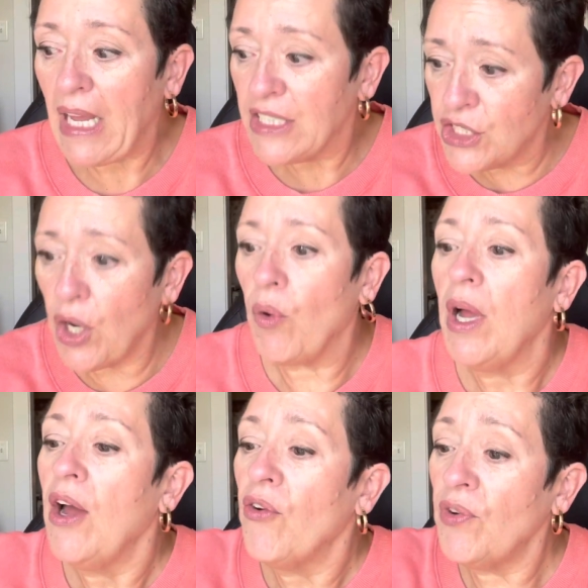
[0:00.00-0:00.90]
So,
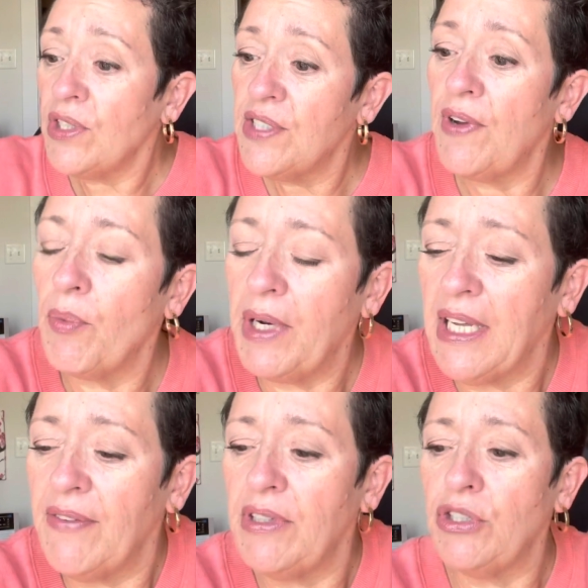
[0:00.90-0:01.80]
first of all, I want to
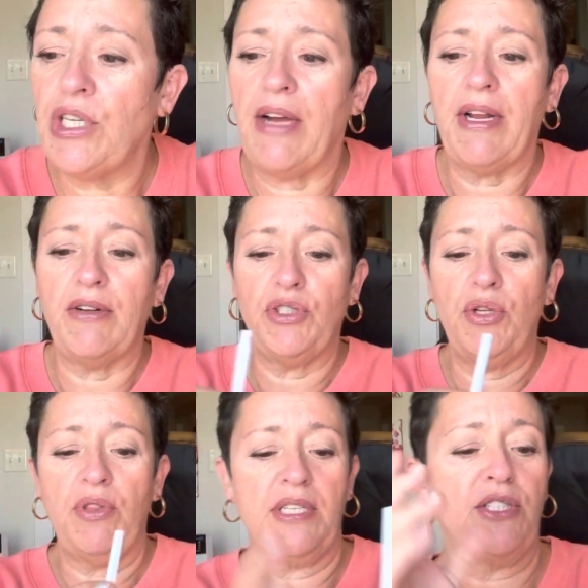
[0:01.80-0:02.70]
give a little shout out
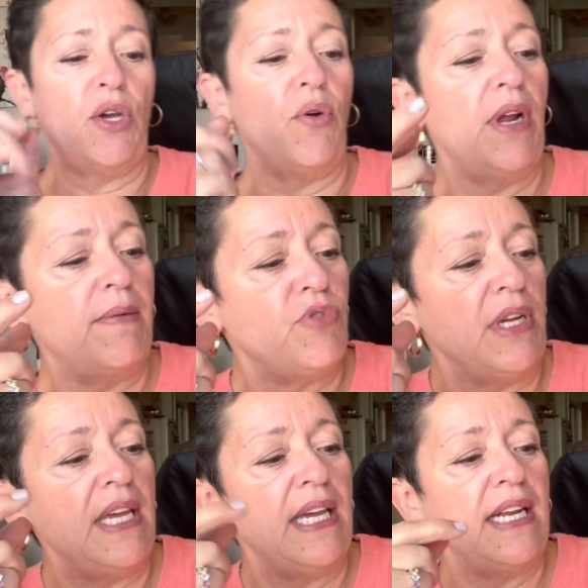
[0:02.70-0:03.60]
to this soda I'm
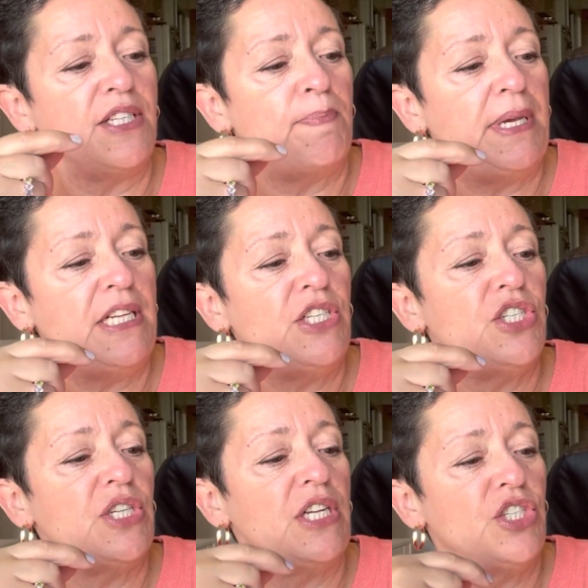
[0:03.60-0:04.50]
drinking. It is
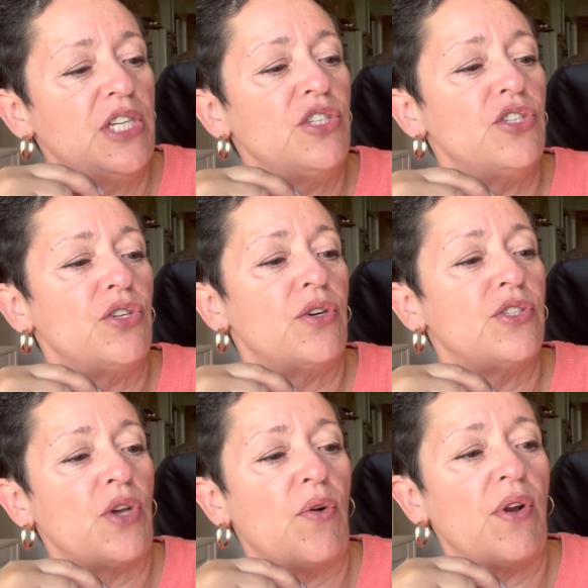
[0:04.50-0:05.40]
peach ginger
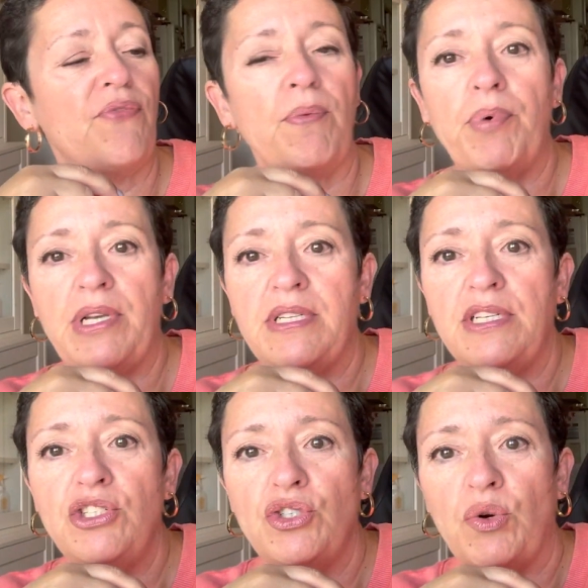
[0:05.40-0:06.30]
soda from
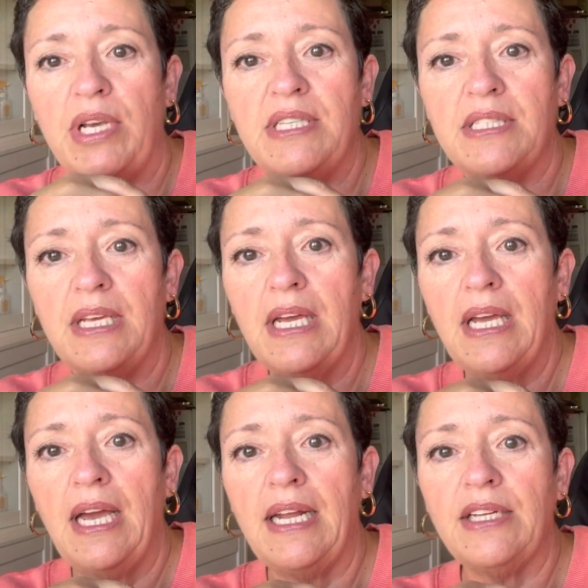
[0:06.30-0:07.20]
President's Choice,
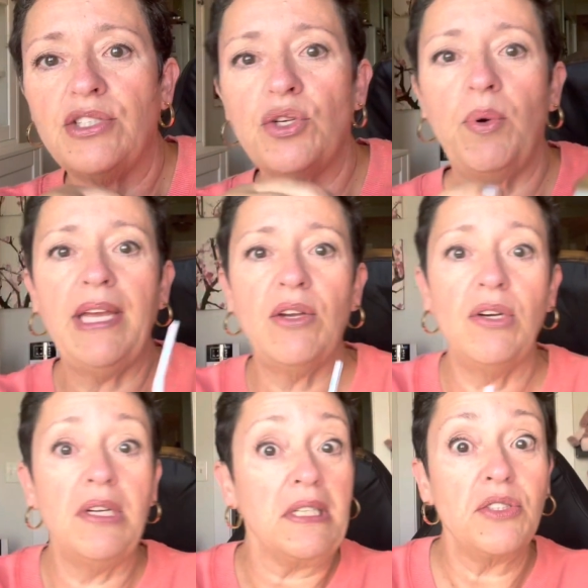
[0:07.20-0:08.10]
and it's quite
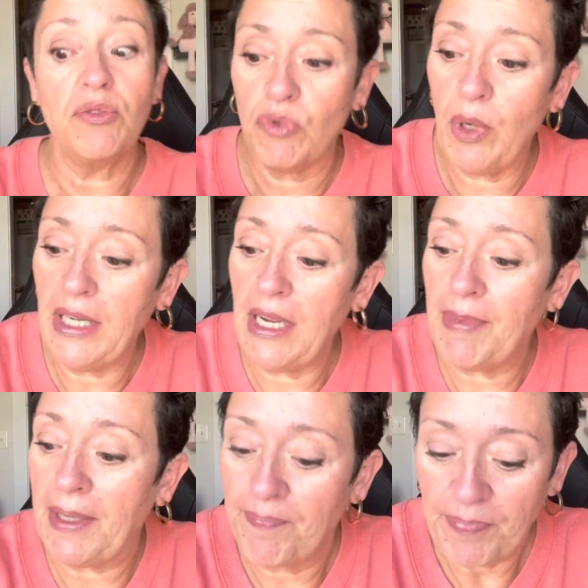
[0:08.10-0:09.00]
good. It's quite
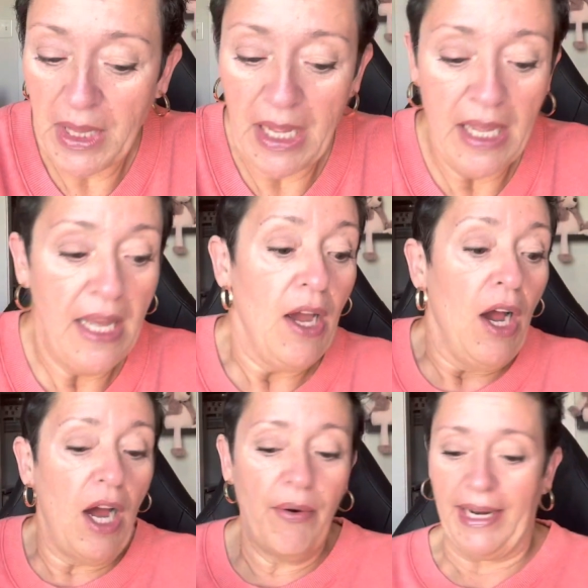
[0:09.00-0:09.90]
yummy.
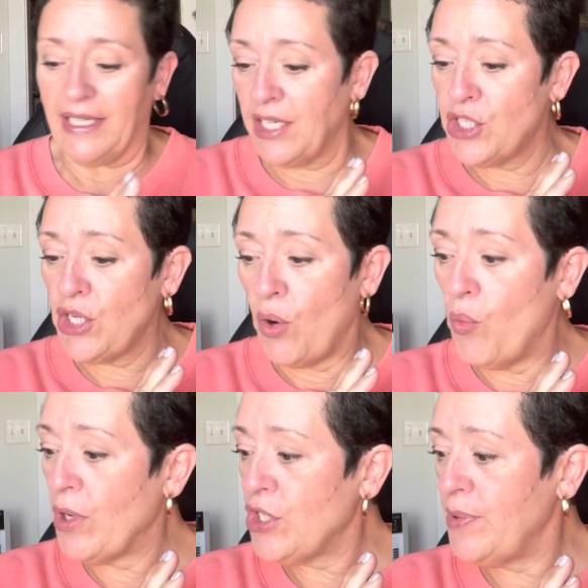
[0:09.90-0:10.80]
All right, so
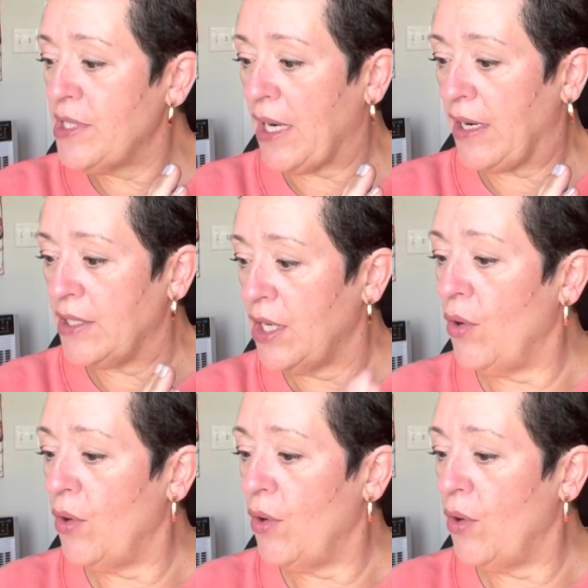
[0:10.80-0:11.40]
where should we start?